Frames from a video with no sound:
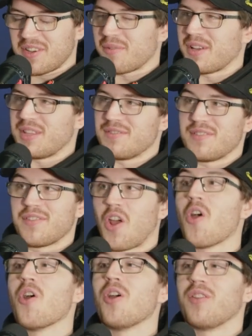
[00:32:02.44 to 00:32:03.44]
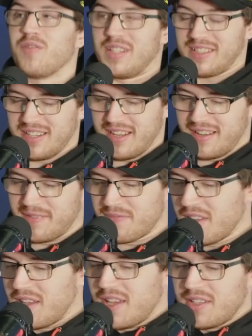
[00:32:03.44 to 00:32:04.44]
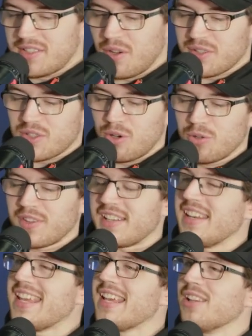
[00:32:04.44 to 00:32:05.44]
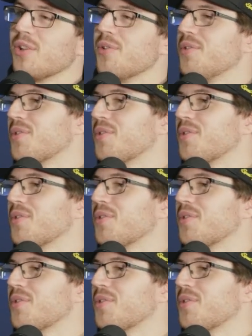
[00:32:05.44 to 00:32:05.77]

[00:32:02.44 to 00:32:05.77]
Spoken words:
know whether you've even heard of this car. So it's called the Nilu